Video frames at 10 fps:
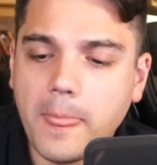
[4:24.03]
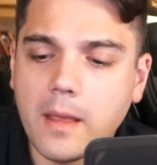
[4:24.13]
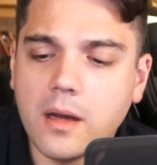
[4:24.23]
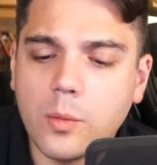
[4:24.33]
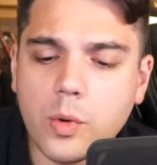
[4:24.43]

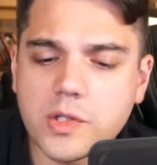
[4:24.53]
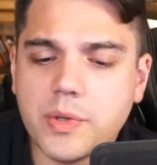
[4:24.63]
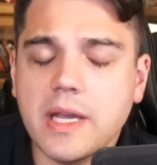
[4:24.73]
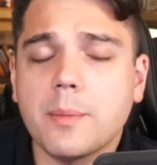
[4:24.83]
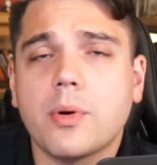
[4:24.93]
once
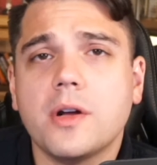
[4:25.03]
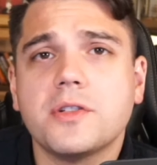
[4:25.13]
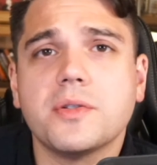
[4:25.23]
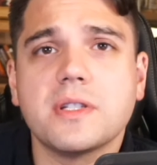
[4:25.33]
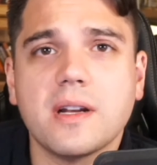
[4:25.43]
we get
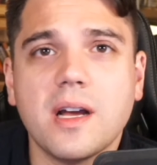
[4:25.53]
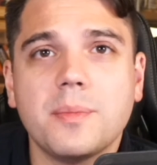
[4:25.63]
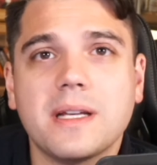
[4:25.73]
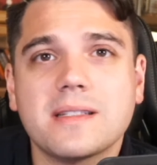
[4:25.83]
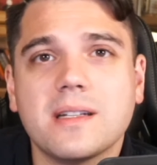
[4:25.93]
Pronto set
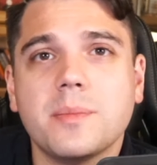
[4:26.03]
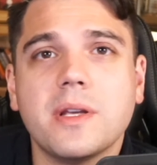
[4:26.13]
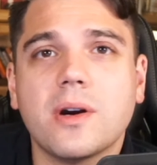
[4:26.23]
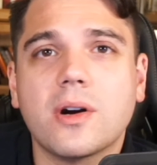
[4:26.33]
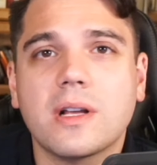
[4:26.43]
up, that's going to
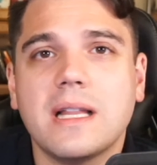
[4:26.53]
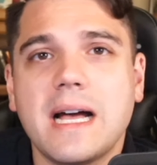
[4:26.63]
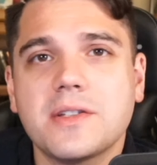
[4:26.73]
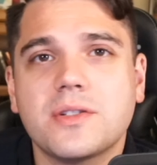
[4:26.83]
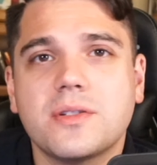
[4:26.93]
be our
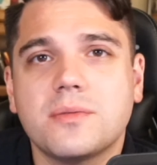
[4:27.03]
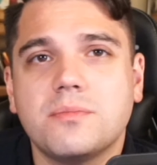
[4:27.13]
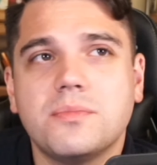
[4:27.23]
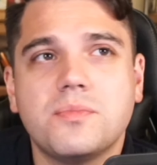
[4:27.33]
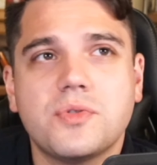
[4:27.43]
class
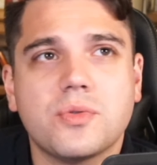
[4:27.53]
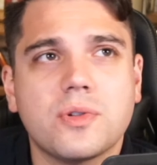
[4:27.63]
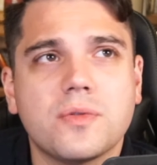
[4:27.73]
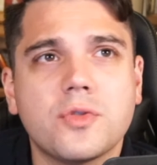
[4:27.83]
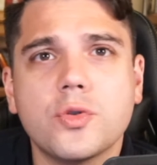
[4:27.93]

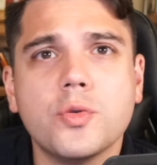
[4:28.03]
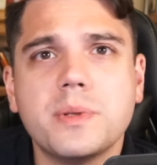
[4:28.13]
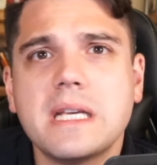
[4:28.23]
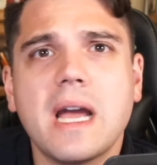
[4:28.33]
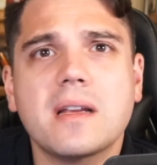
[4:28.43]
sort of
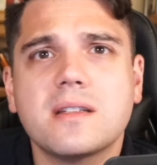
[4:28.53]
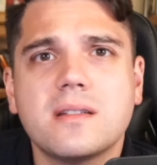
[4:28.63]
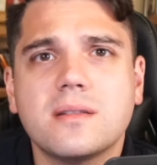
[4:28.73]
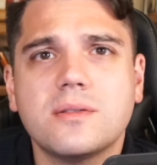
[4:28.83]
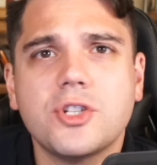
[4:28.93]
group
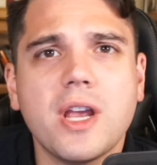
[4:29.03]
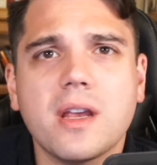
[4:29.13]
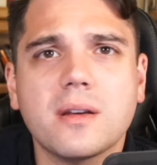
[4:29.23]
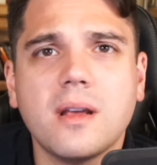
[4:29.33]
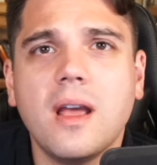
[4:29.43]
text
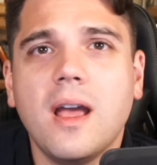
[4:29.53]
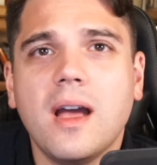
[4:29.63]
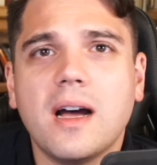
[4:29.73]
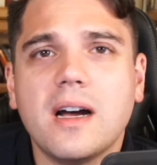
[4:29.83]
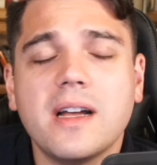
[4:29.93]
chain.
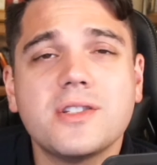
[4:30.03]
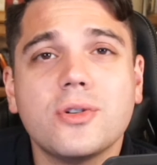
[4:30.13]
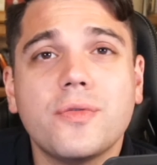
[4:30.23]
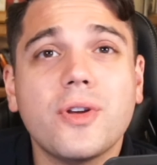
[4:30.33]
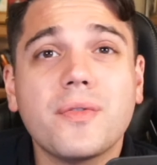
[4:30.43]
And
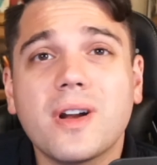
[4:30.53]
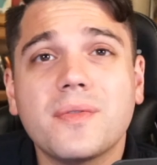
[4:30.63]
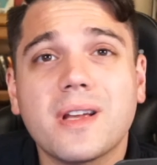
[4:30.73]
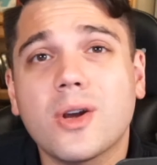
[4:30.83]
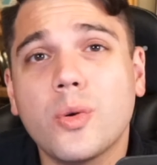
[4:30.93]
so if you ever
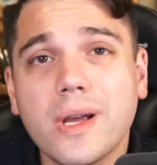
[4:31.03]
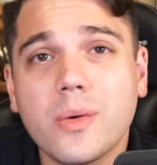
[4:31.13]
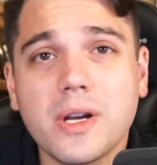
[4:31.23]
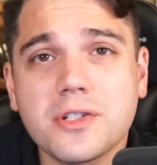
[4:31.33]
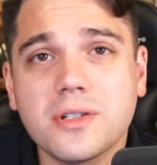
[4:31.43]
have like a quick
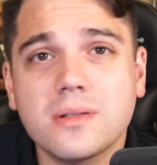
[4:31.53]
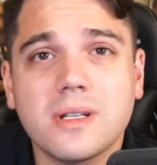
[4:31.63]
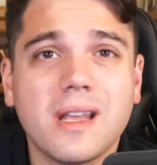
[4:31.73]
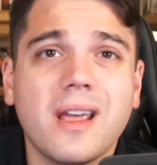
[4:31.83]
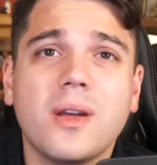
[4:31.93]
question,
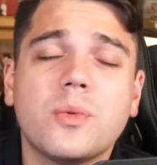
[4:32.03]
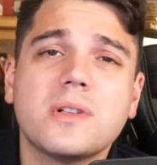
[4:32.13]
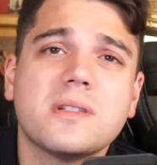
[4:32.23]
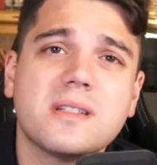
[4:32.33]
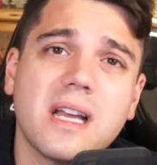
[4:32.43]
like, hey,
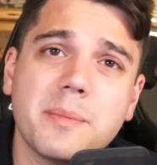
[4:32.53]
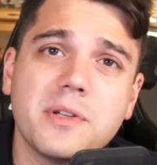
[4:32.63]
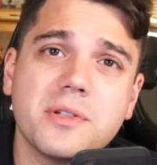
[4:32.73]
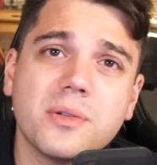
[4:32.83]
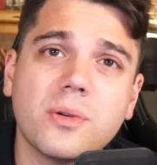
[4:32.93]
when does the
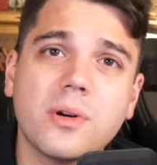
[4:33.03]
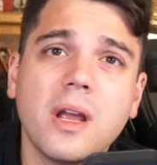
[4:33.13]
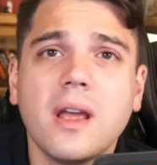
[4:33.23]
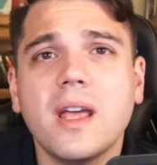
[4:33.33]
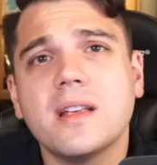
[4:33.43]
assignment due? Or,
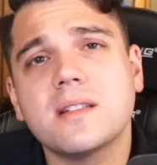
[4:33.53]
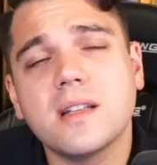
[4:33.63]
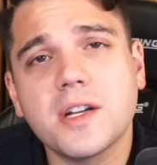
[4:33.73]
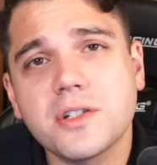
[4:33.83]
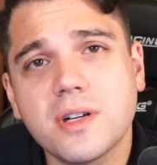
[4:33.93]
hey, is the
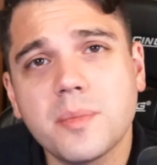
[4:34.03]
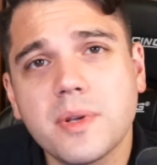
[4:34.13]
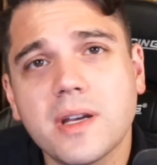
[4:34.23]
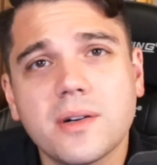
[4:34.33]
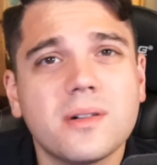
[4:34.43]
lecture up
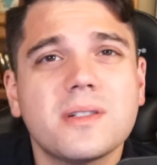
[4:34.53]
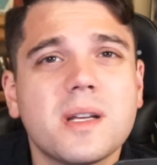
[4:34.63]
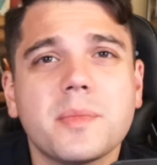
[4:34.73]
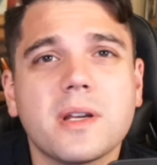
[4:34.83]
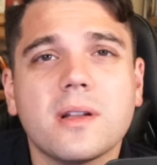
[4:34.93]
yet? Or
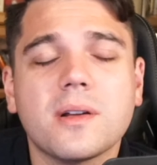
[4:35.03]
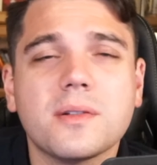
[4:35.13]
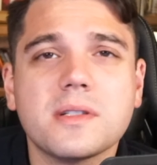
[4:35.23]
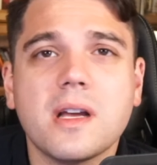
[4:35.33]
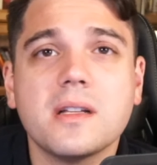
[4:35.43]
something along
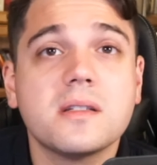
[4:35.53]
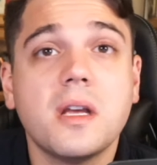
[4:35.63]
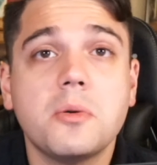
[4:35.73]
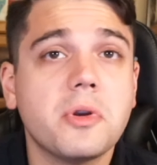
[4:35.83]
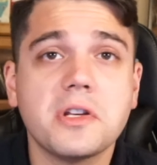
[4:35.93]
those lines,
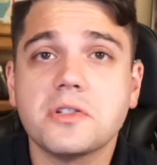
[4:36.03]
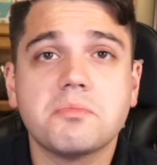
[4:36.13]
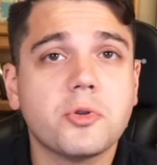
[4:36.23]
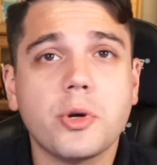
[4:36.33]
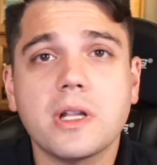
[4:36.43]
we could just
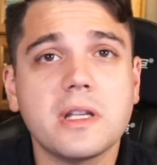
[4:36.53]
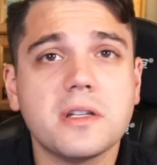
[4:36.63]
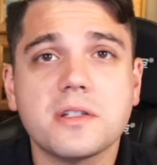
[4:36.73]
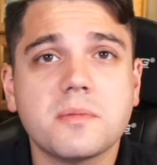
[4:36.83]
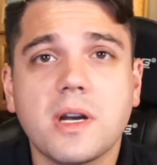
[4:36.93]
quickly
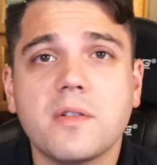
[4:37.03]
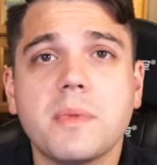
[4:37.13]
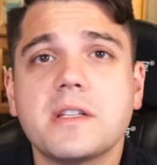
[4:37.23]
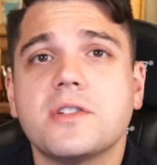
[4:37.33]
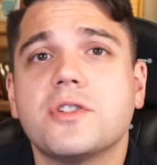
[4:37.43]
just kind of
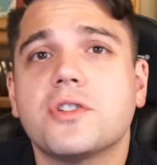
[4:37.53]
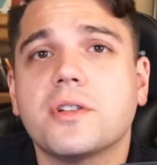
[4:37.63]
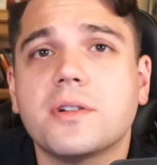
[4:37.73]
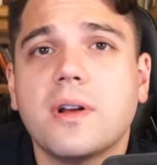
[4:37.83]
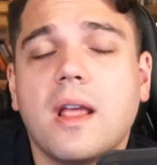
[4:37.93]
message each other.